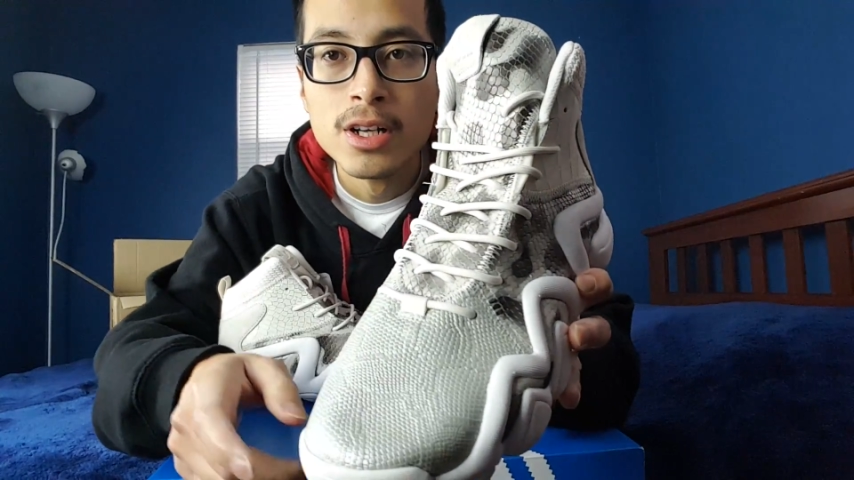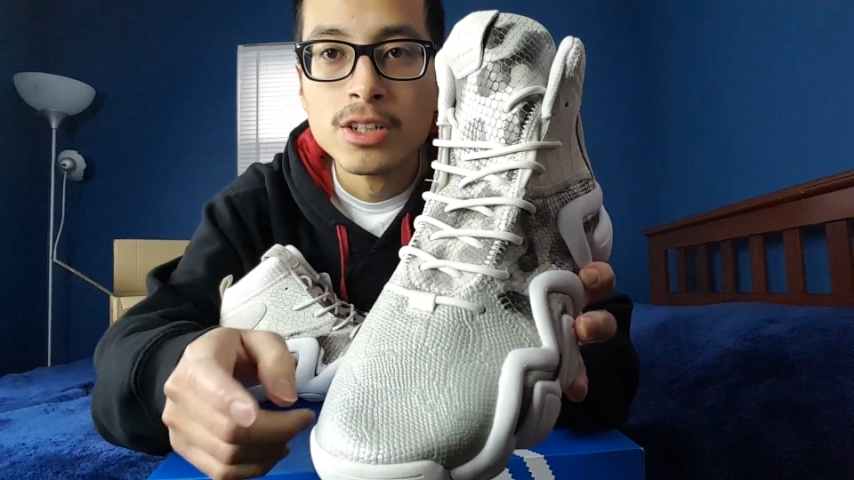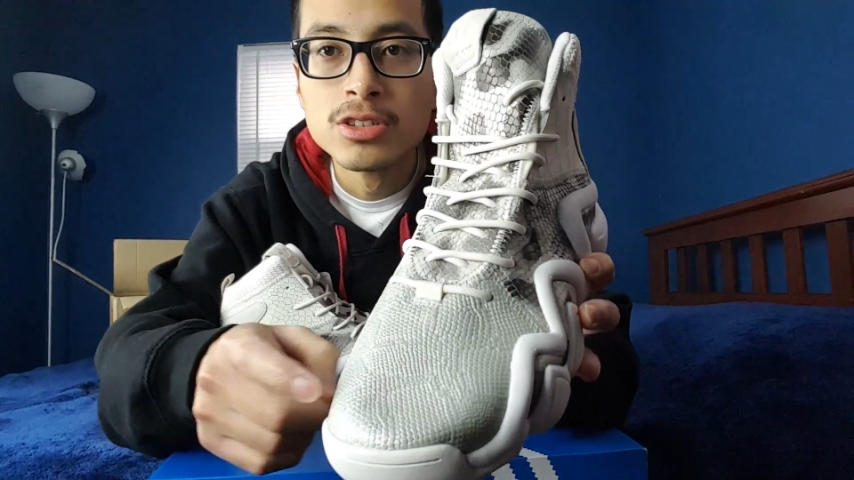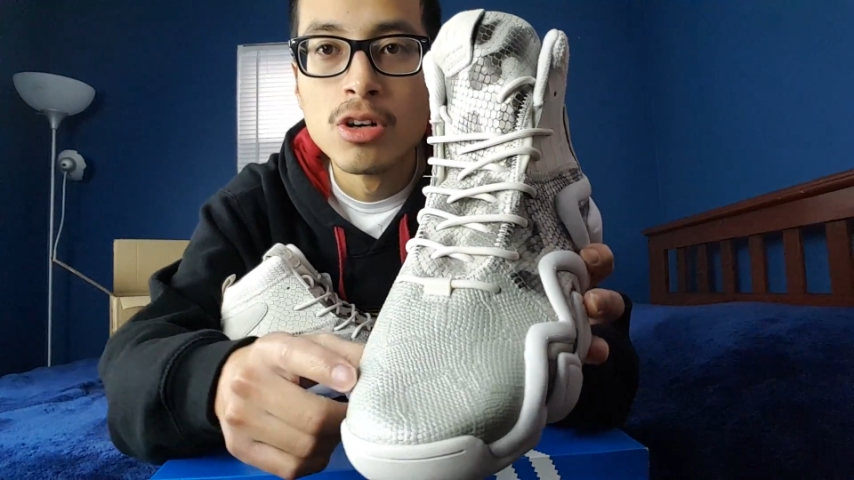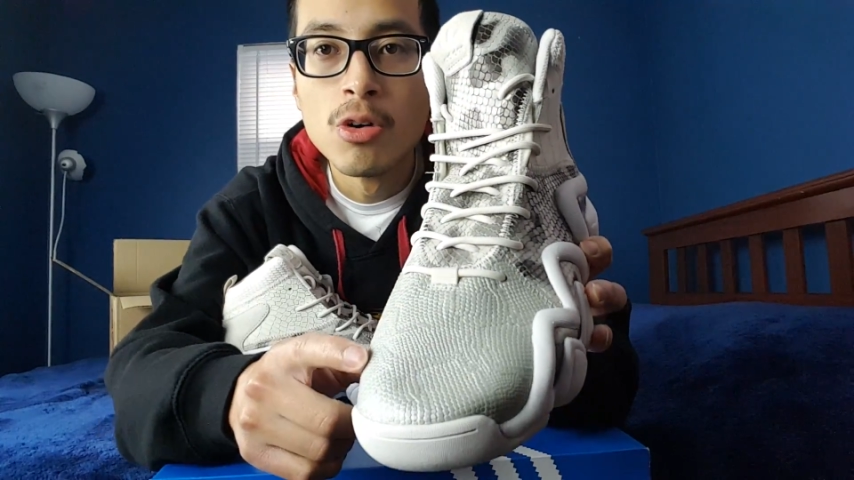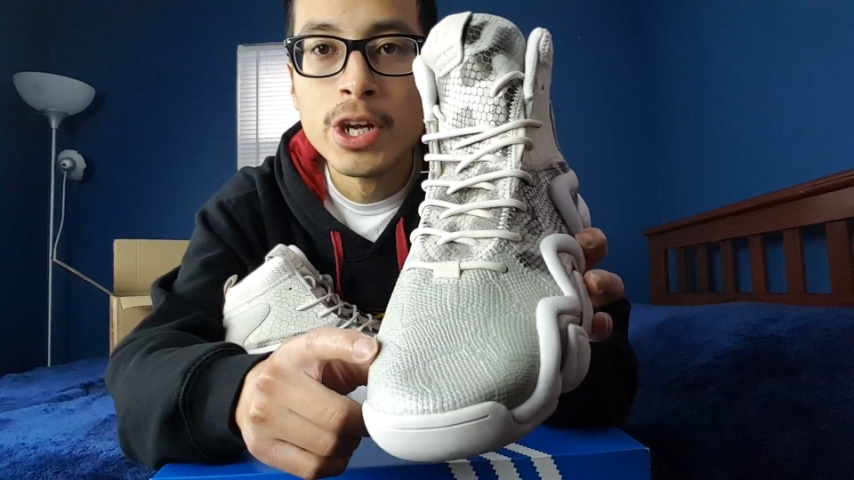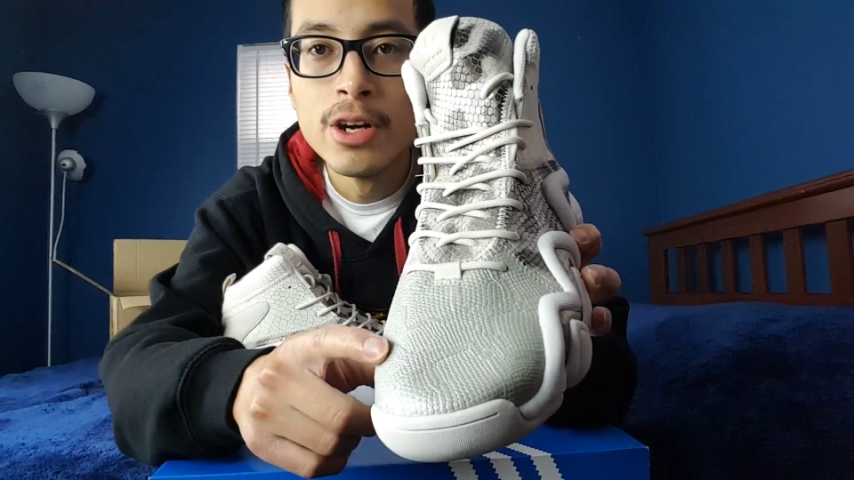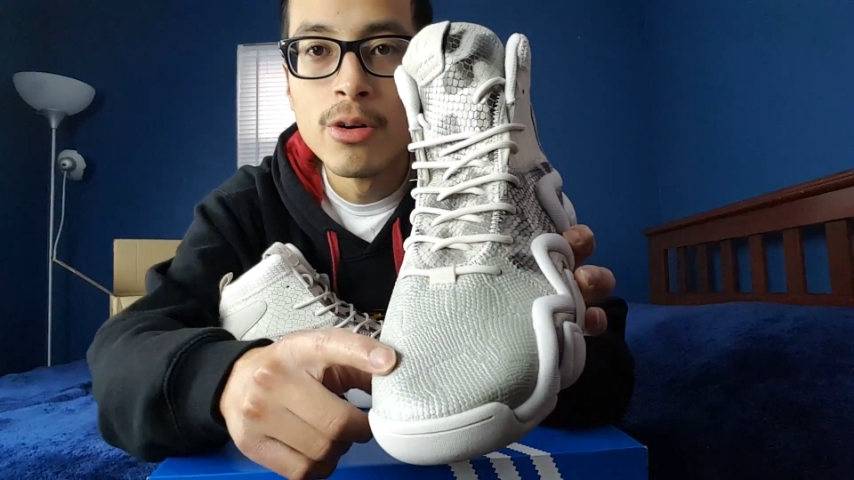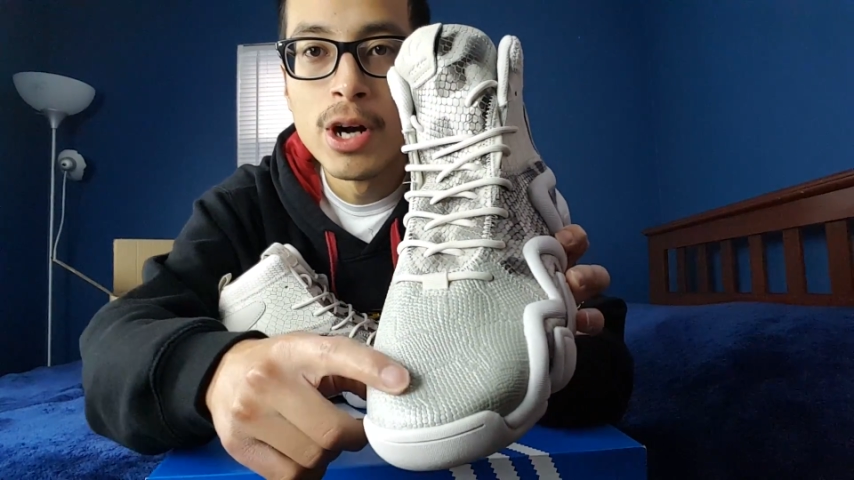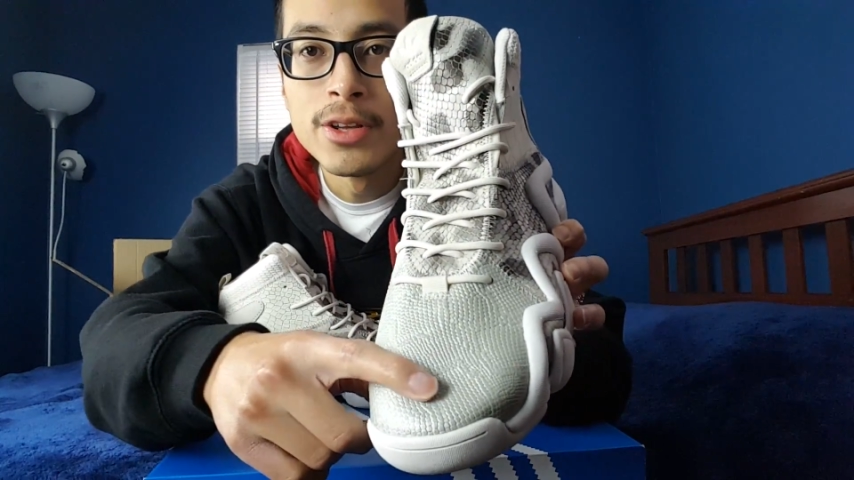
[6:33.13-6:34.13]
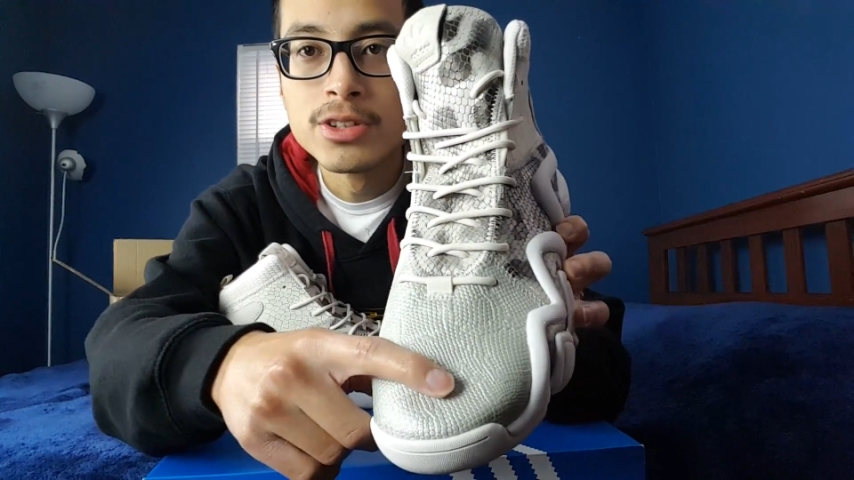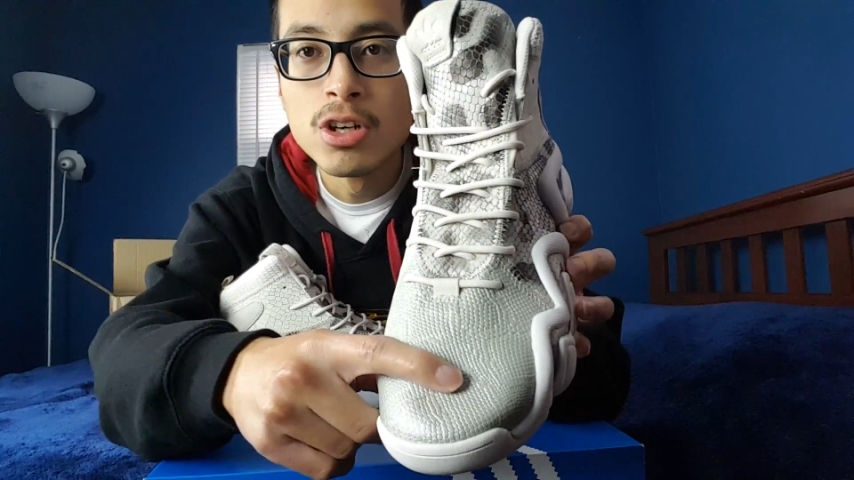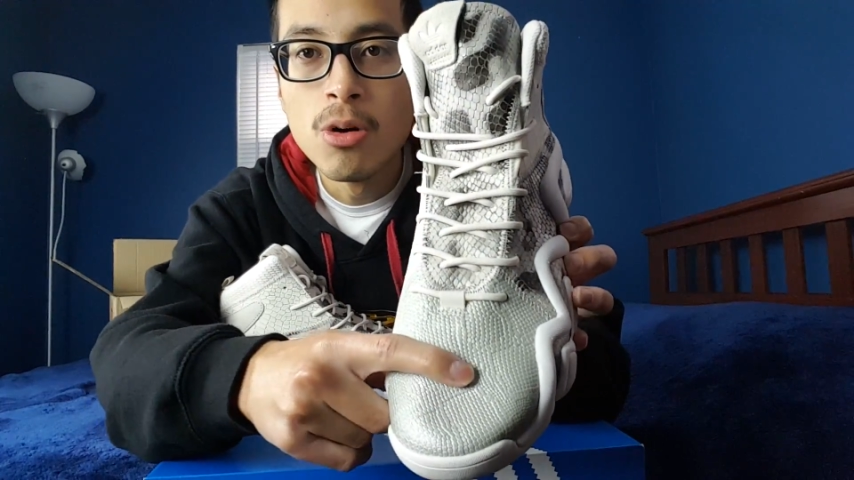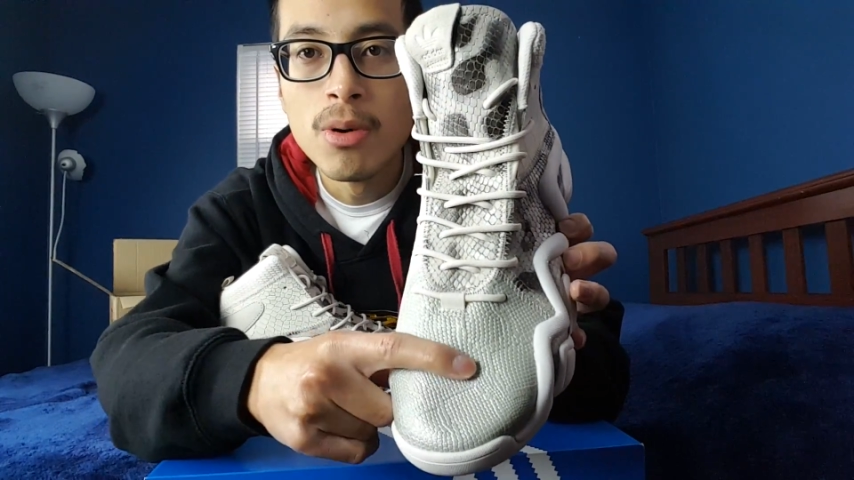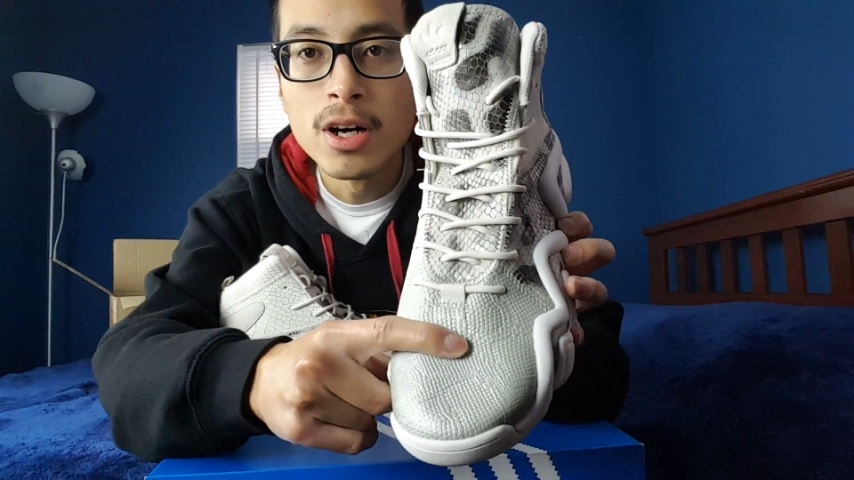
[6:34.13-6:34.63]
So here around the
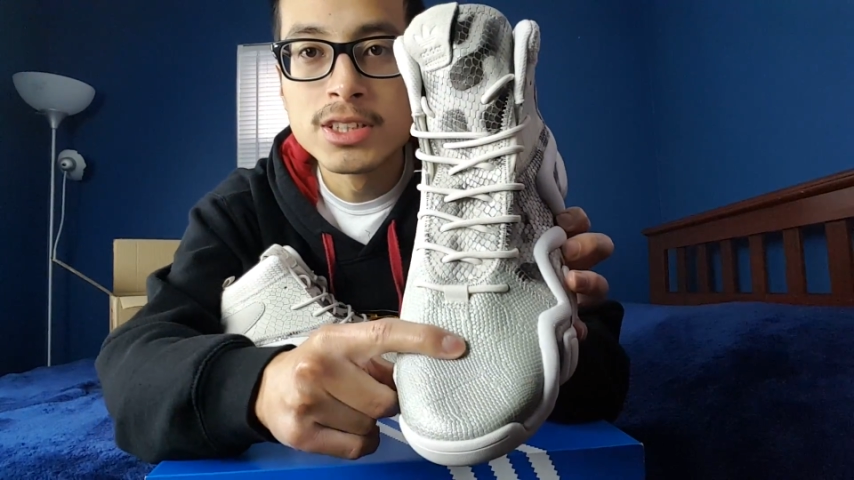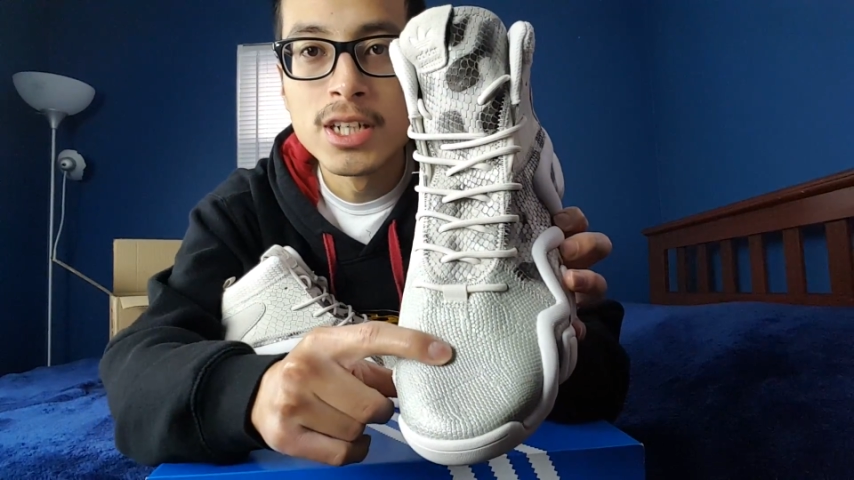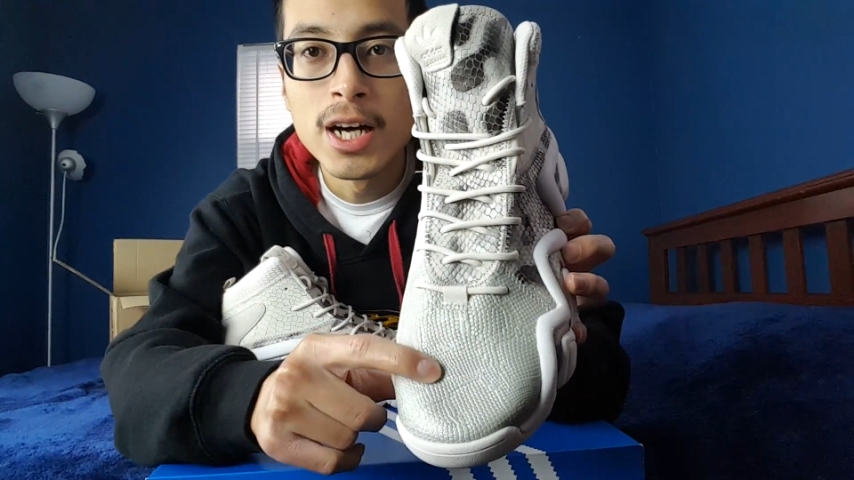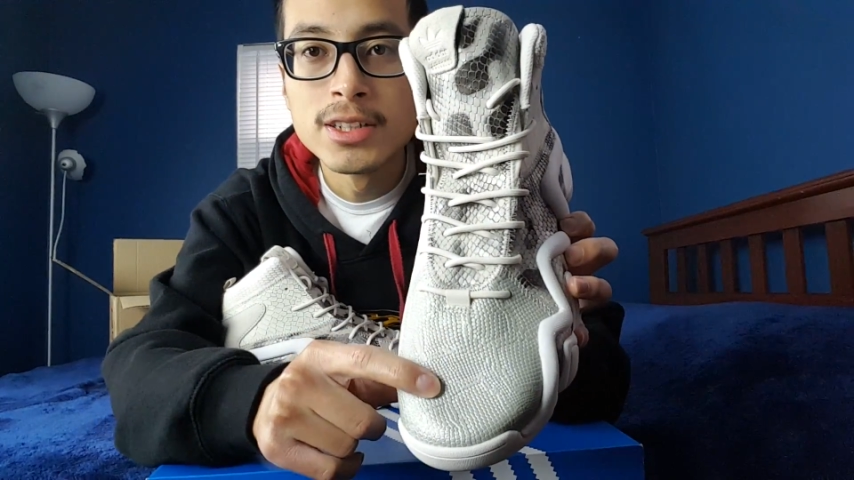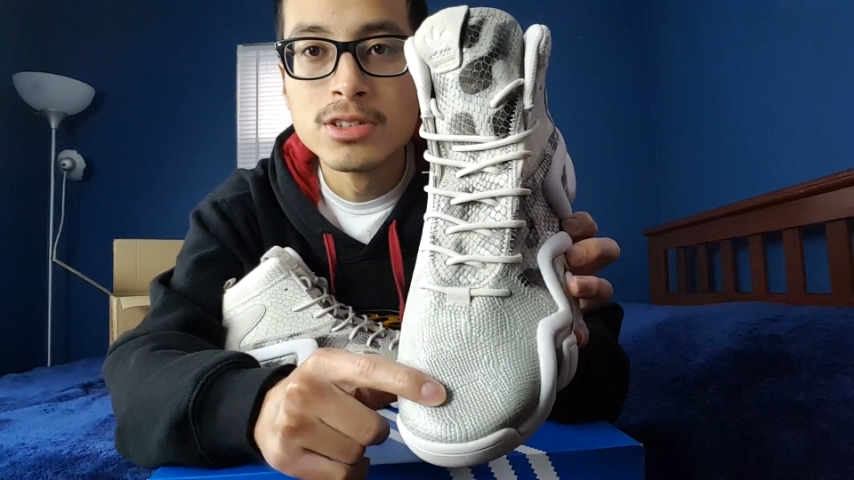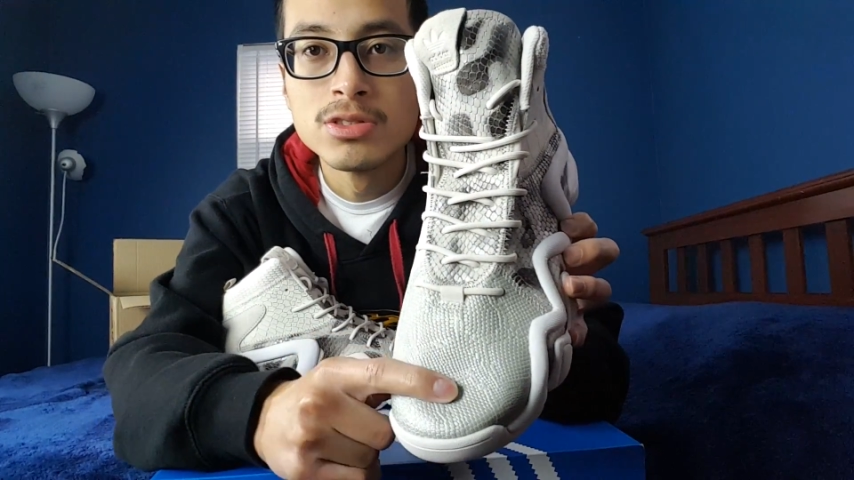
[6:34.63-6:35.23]
toe box, guys,